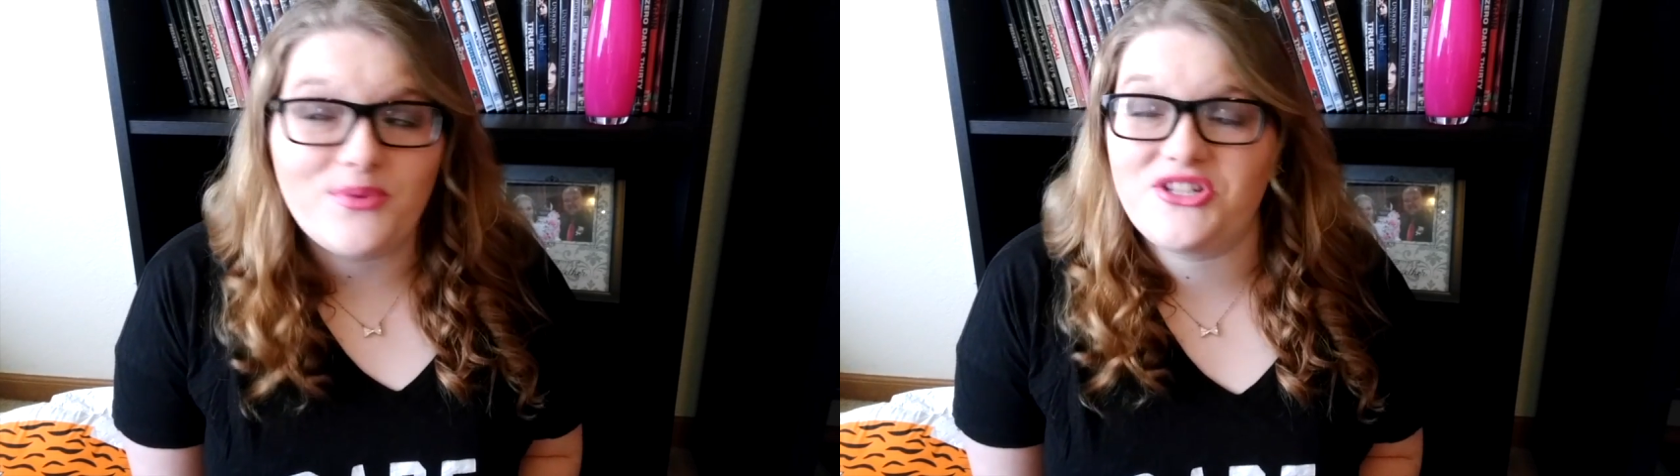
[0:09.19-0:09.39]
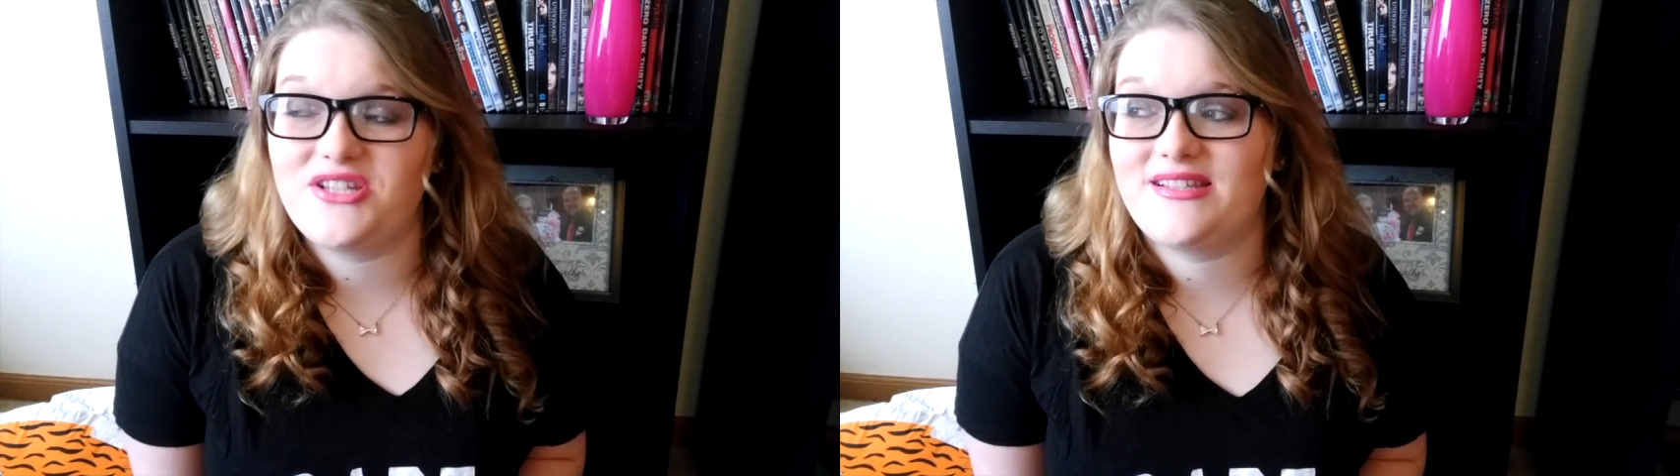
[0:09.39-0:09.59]

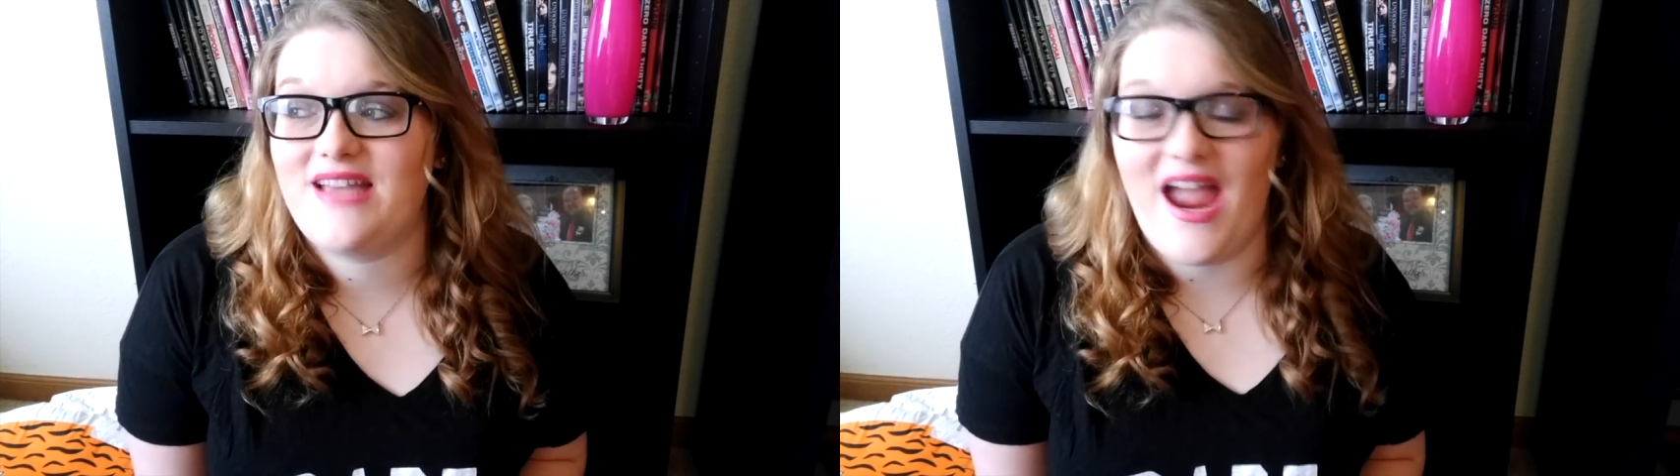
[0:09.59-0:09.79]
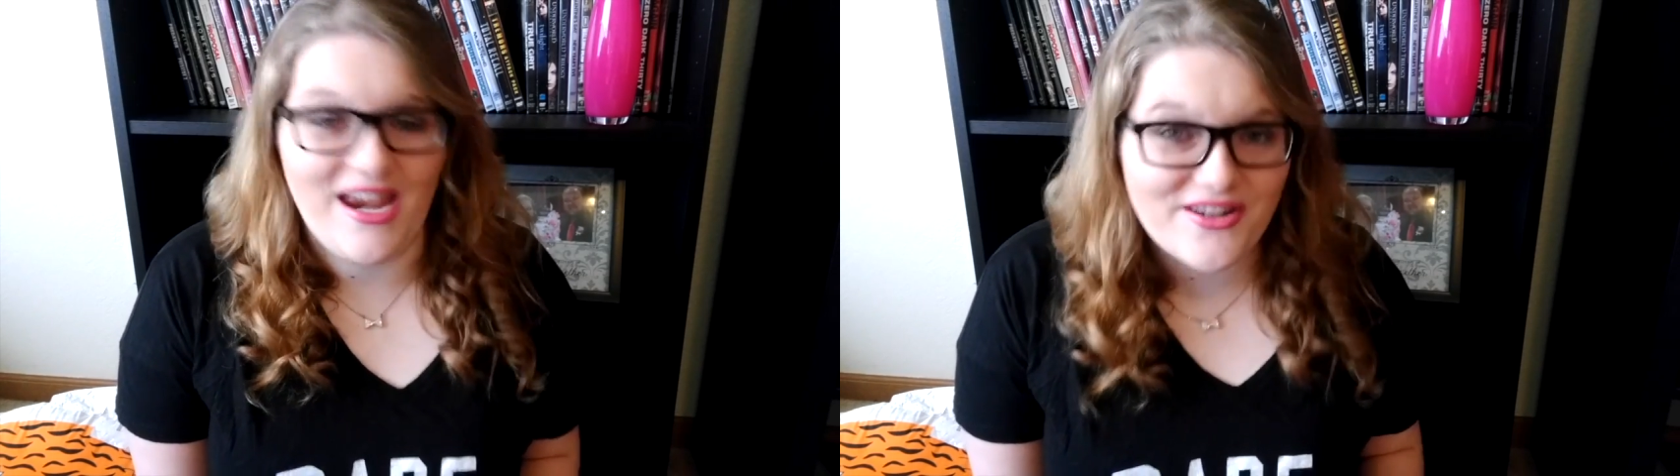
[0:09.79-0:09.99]
which is
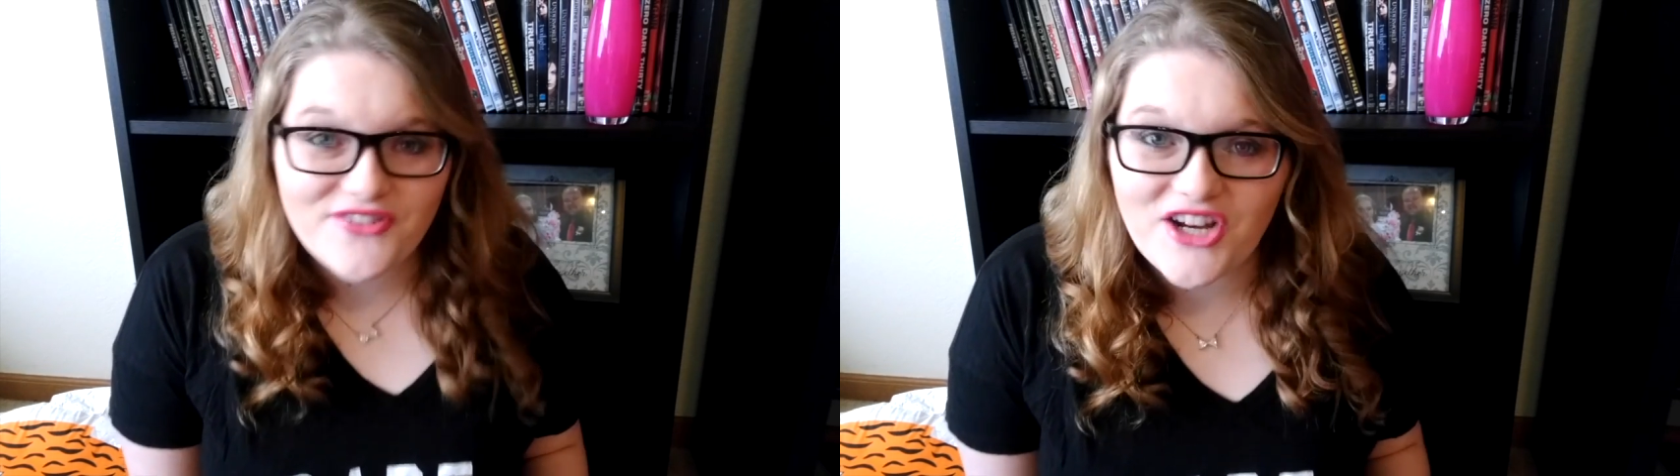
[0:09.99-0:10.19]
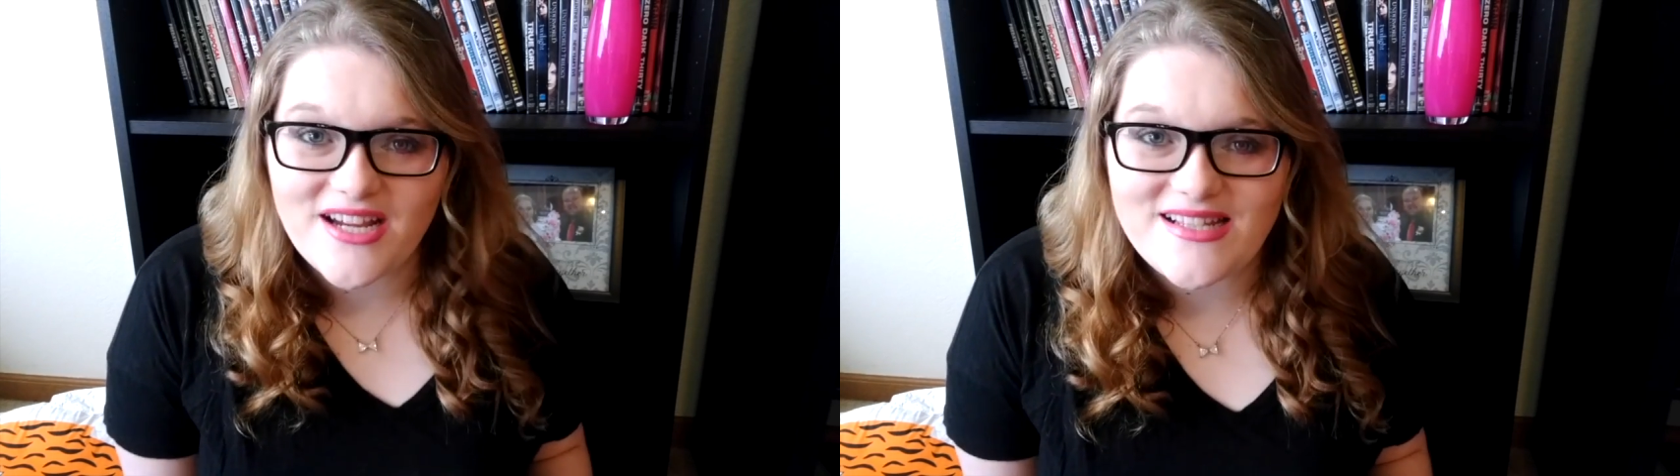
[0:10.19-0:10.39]
kind
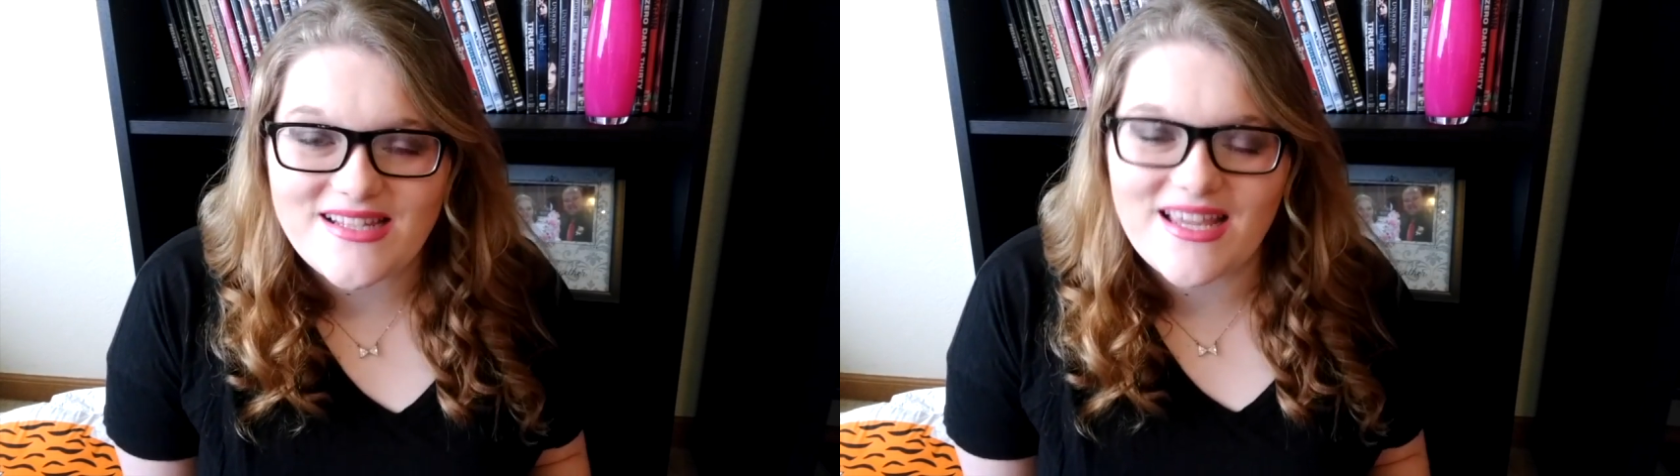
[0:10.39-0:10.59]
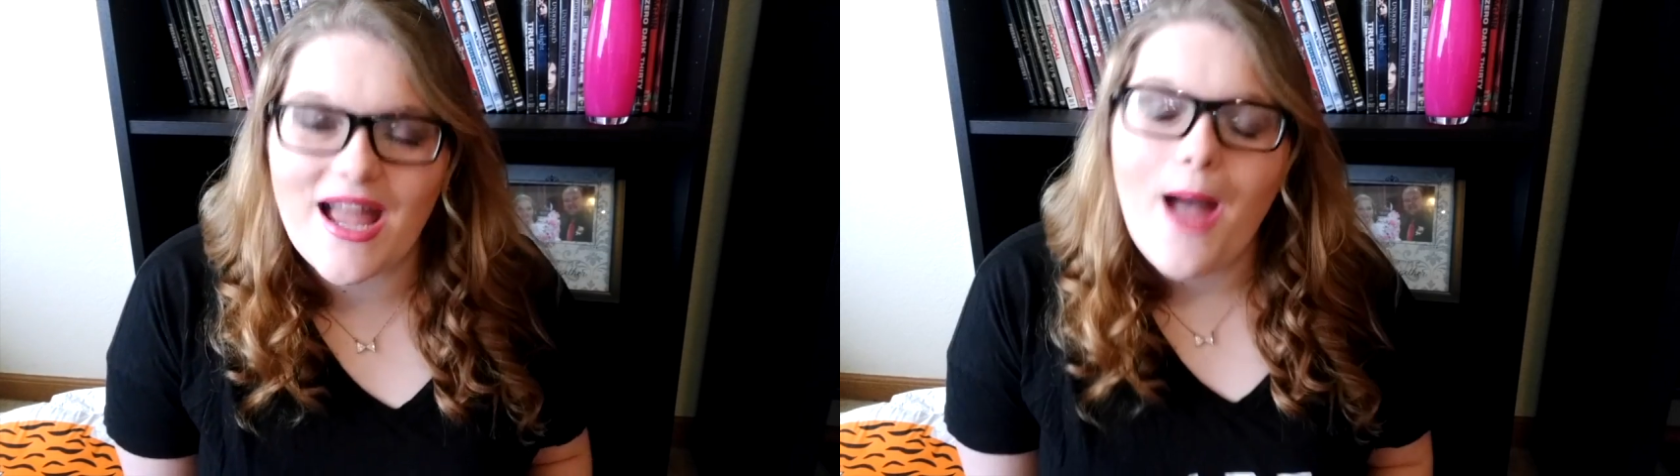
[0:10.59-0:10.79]
of
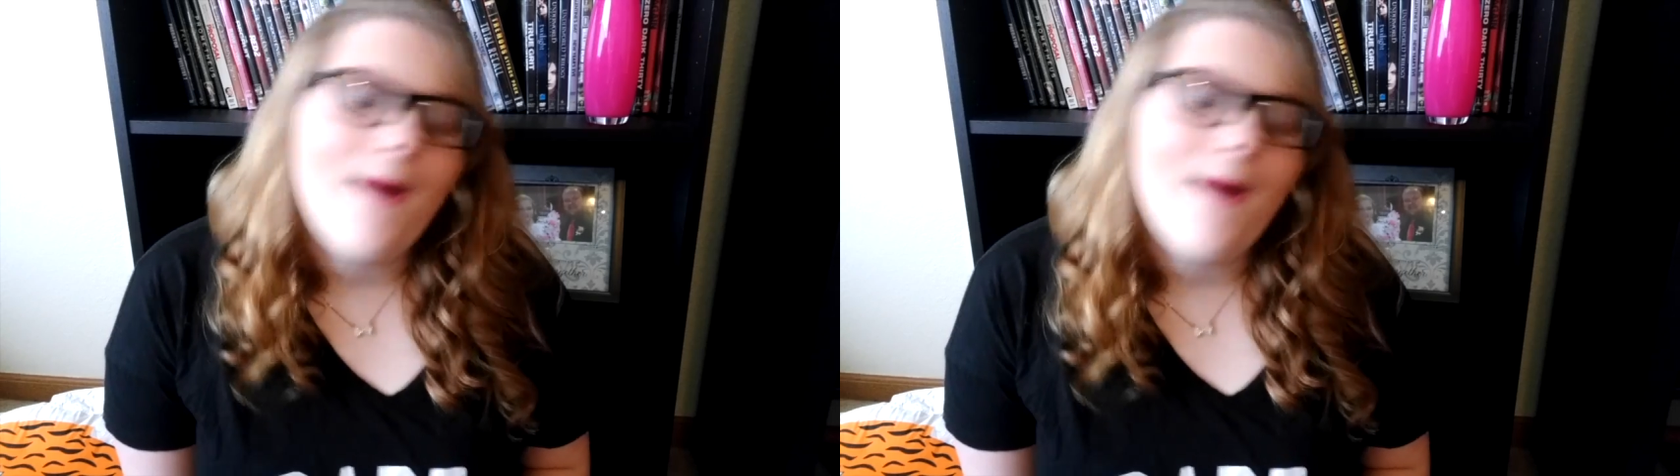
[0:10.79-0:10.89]
crazy.